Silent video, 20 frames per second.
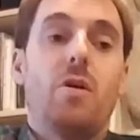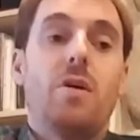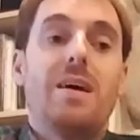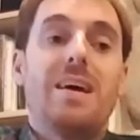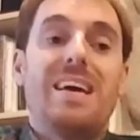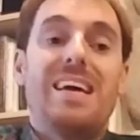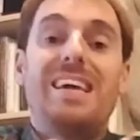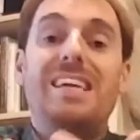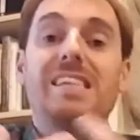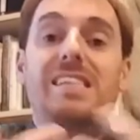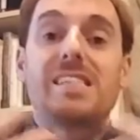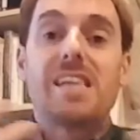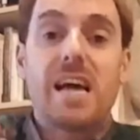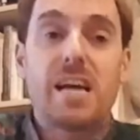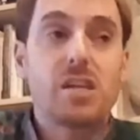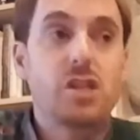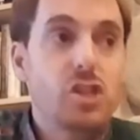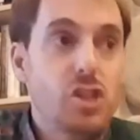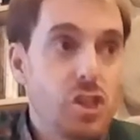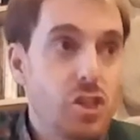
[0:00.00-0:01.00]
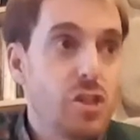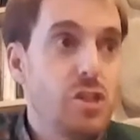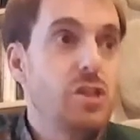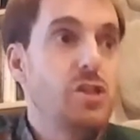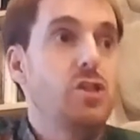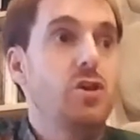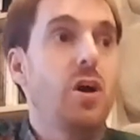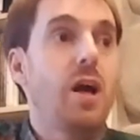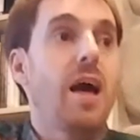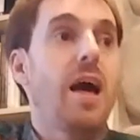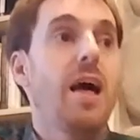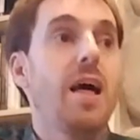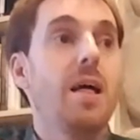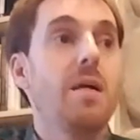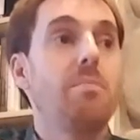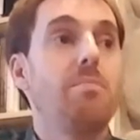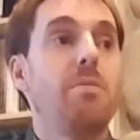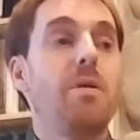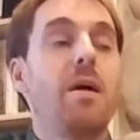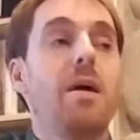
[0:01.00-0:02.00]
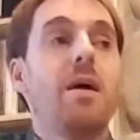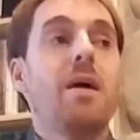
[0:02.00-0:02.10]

intention to help,